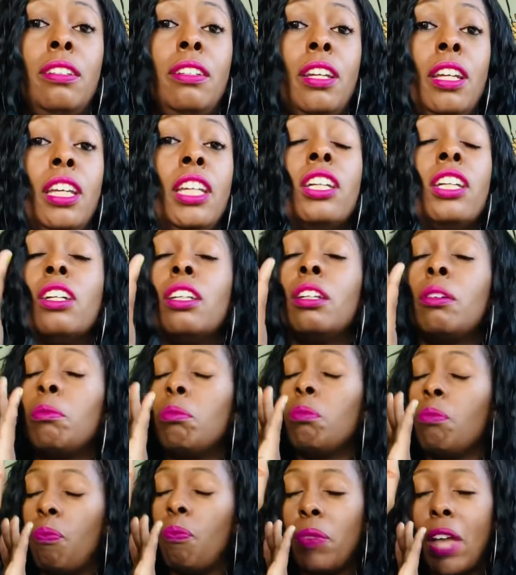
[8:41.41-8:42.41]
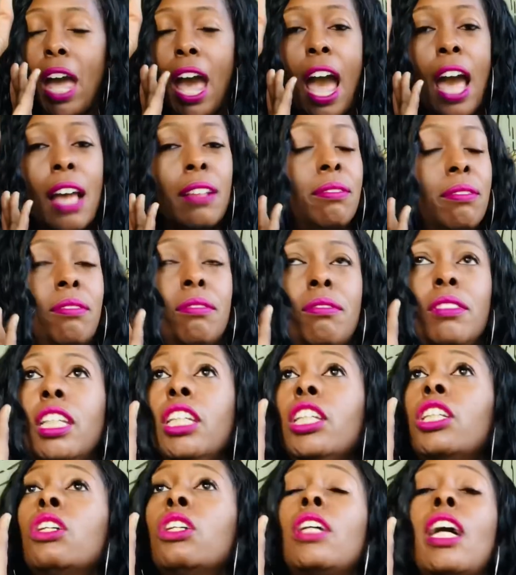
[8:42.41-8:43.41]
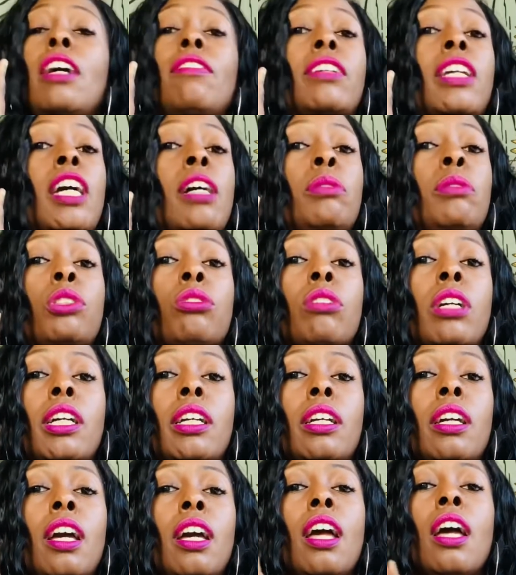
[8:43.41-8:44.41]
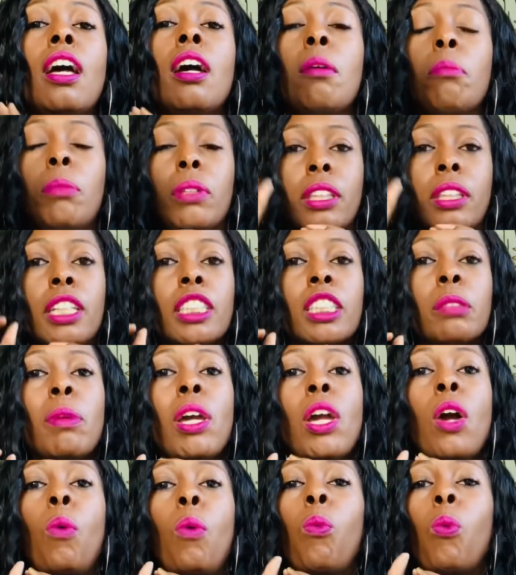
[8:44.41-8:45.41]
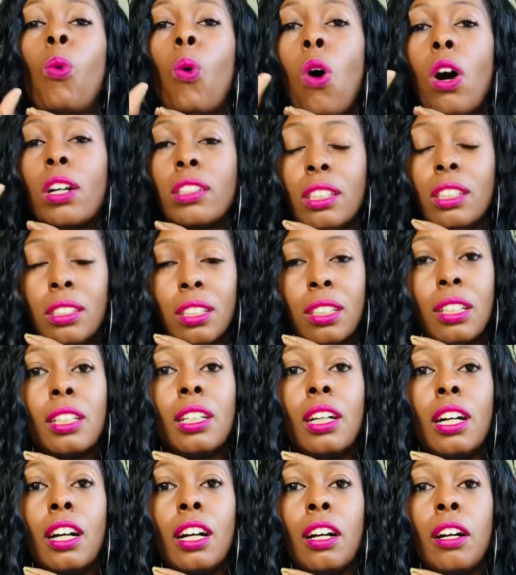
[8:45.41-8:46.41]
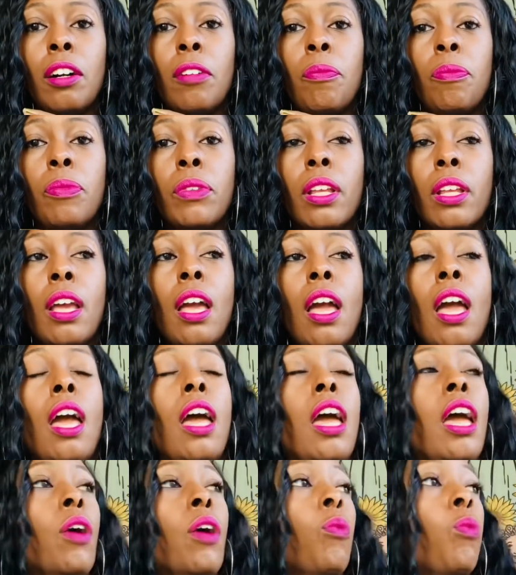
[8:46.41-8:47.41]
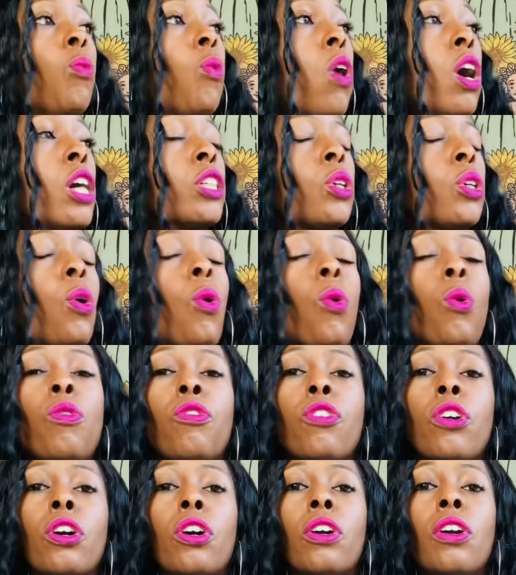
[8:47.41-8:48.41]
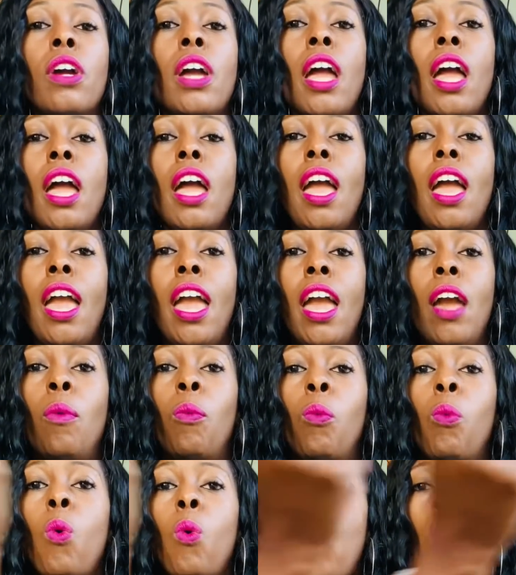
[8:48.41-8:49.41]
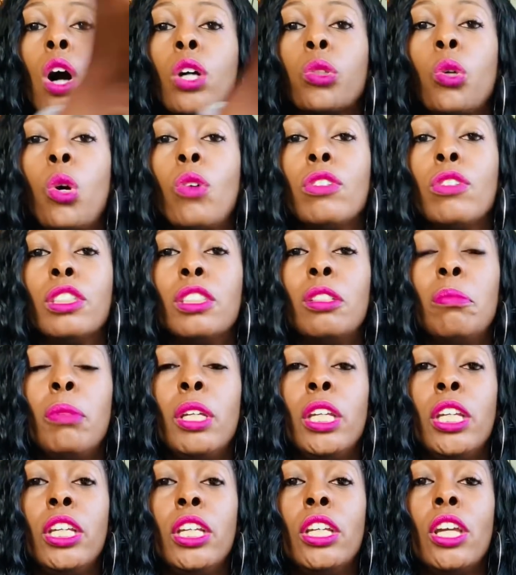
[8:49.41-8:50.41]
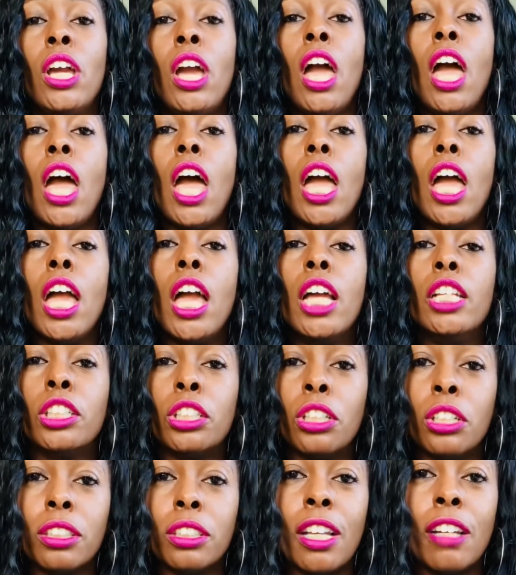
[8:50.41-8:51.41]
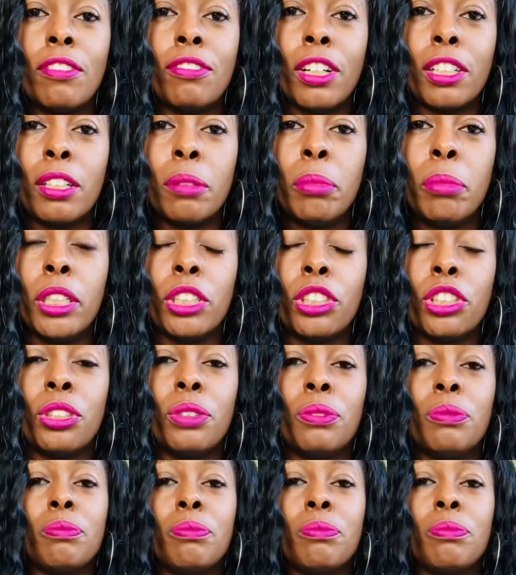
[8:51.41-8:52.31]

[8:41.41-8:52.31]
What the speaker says: He could have kept straight. But this man walked in the club and walked over to me and took that fucking picture.